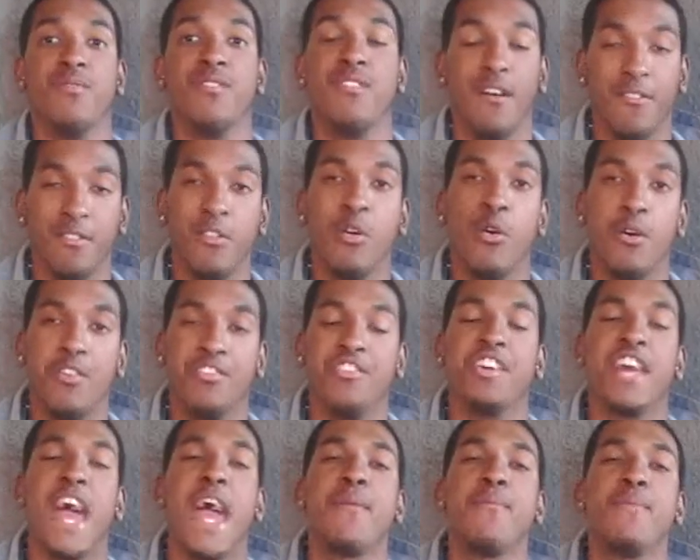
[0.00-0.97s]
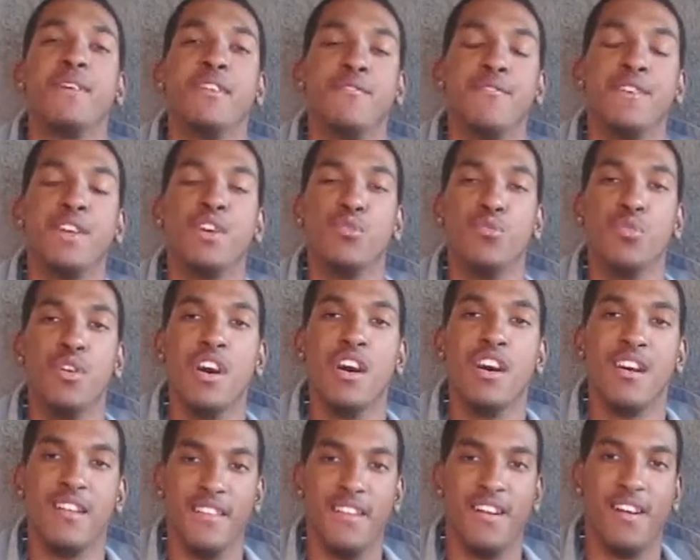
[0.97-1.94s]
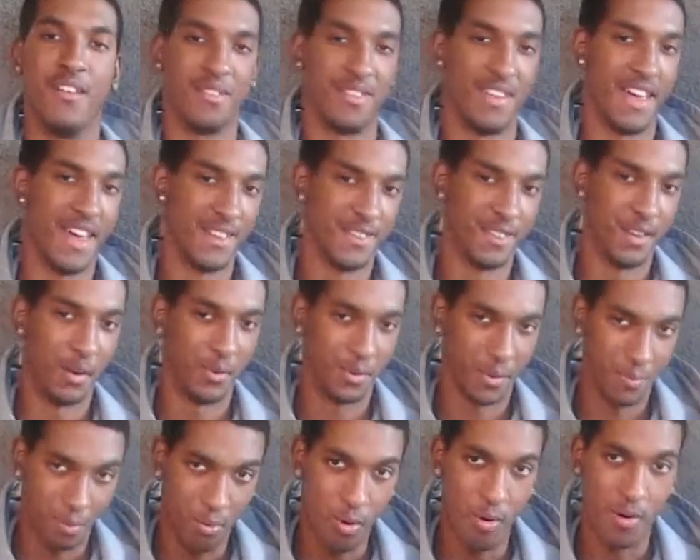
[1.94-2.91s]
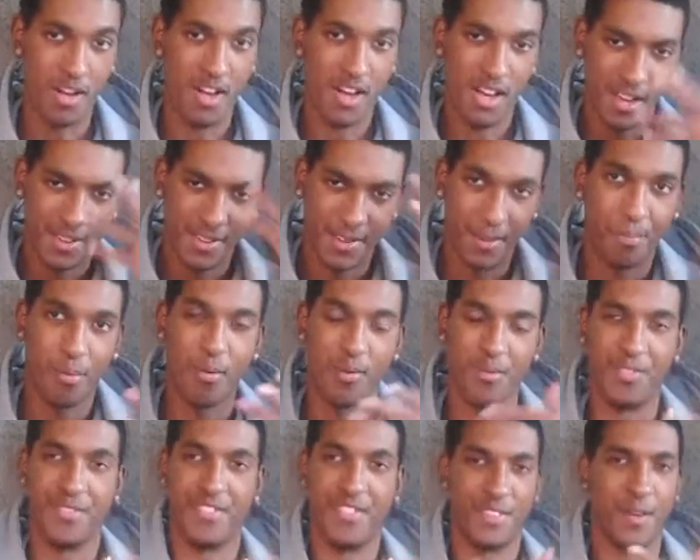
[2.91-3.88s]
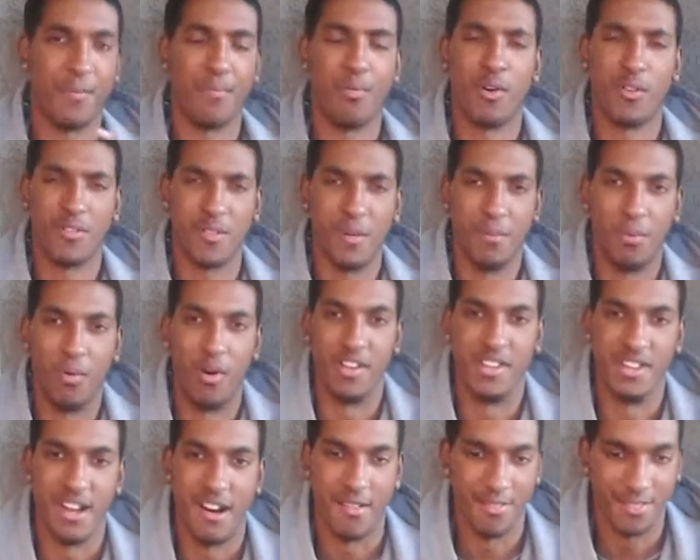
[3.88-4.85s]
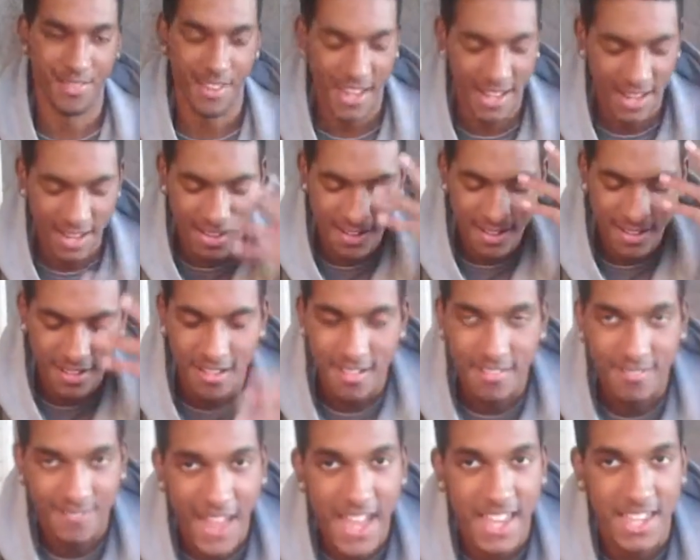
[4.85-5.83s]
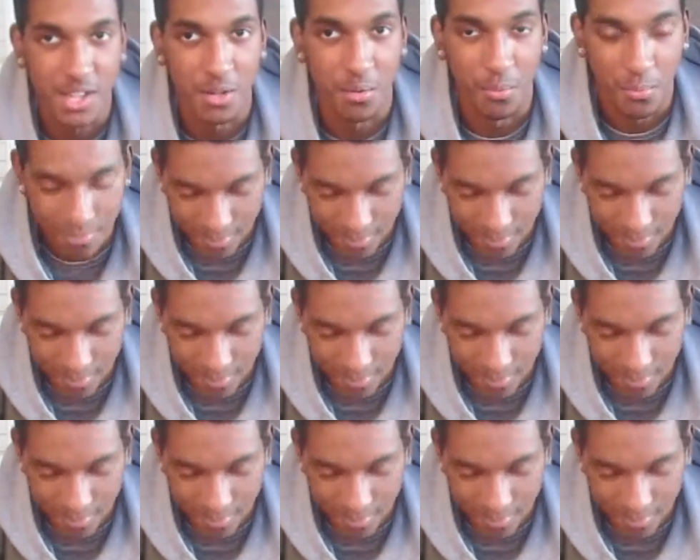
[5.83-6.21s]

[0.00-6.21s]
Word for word: Of course, you gave me a view. You know what I'm saying? So support, support, support the boy. You know what I'm saying? Thank you.